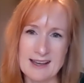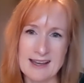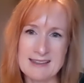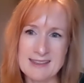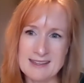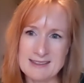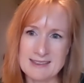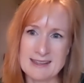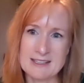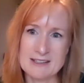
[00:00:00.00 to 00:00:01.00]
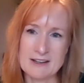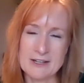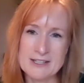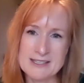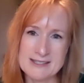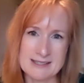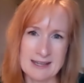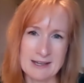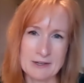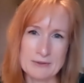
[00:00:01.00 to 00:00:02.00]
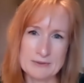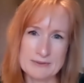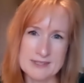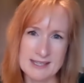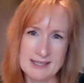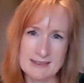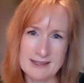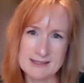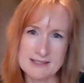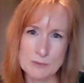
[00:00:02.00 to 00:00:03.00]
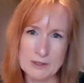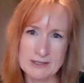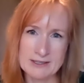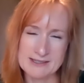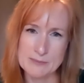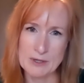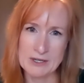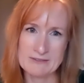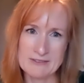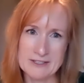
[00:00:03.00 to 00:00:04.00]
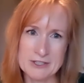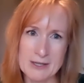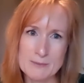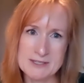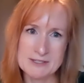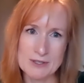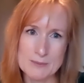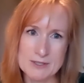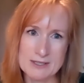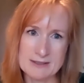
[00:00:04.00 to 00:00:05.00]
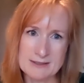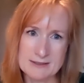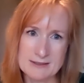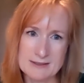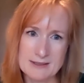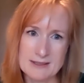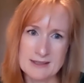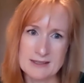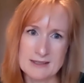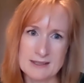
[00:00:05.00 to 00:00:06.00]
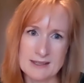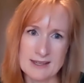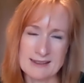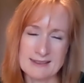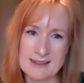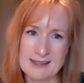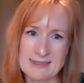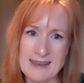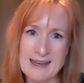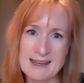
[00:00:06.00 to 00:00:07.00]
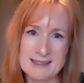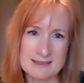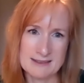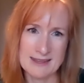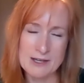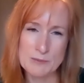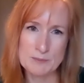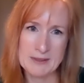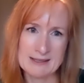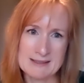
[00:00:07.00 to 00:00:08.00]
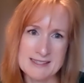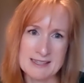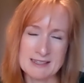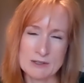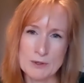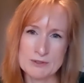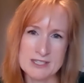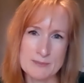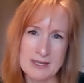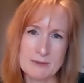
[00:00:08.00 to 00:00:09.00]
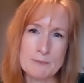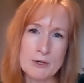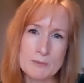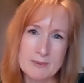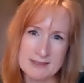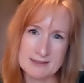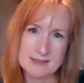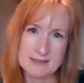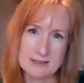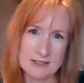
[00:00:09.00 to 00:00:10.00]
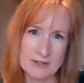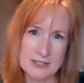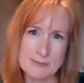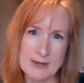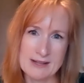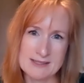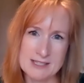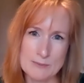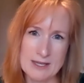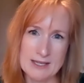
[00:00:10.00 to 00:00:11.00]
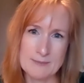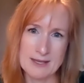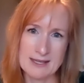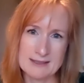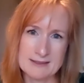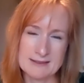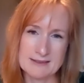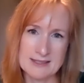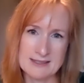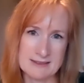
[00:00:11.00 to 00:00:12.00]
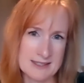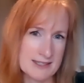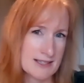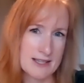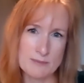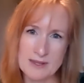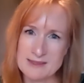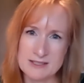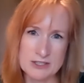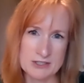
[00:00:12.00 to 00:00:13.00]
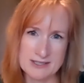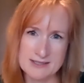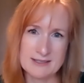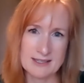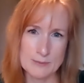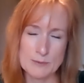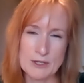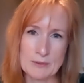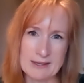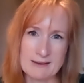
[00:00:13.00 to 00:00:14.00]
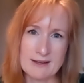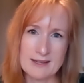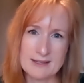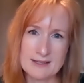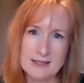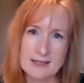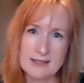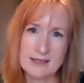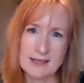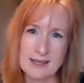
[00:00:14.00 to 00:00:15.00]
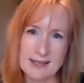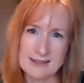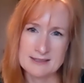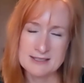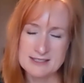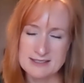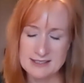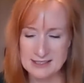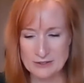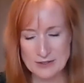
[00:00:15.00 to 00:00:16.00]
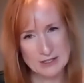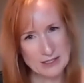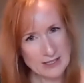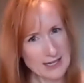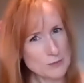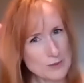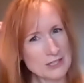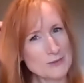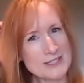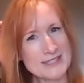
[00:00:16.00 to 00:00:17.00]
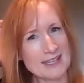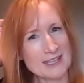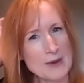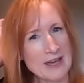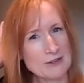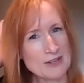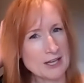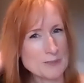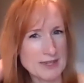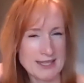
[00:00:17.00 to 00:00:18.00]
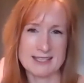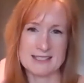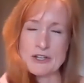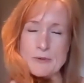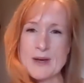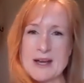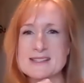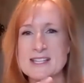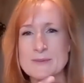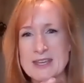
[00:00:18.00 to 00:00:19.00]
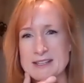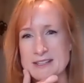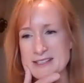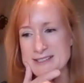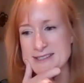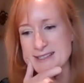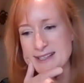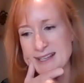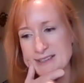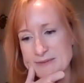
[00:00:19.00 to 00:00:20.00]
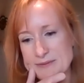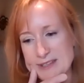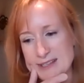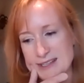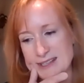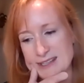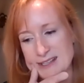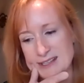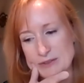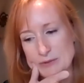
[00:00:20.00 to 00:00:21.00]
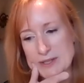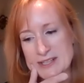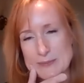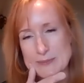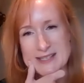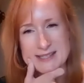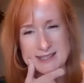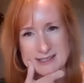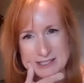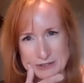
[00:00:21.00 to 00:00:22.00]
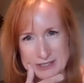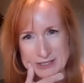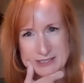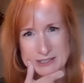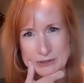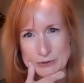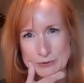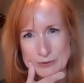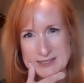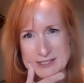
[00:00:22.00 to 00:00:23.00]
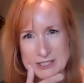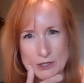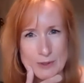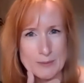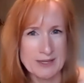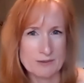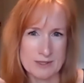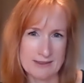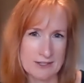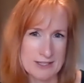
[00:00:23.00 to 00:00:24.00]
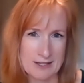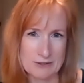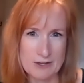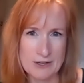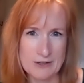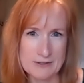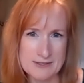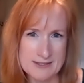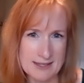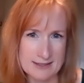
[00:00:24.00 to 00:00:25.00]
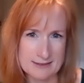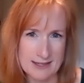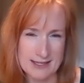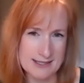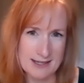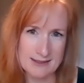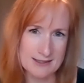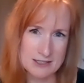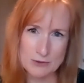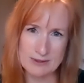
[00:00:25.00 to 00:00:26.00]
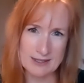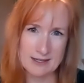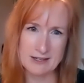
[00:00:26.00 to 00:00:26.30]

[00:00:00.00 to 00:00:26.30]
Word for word: I think that artists now see this work as part of their job description. And and that that means that it won't just be a moment of arts policy being made. That this is something that should just keep going on. Yeah. And you know, kind of what you were saying about um, getting to know policymakers. Um, one of the best things you can do is show up at one of their town halls that has nothing to do with the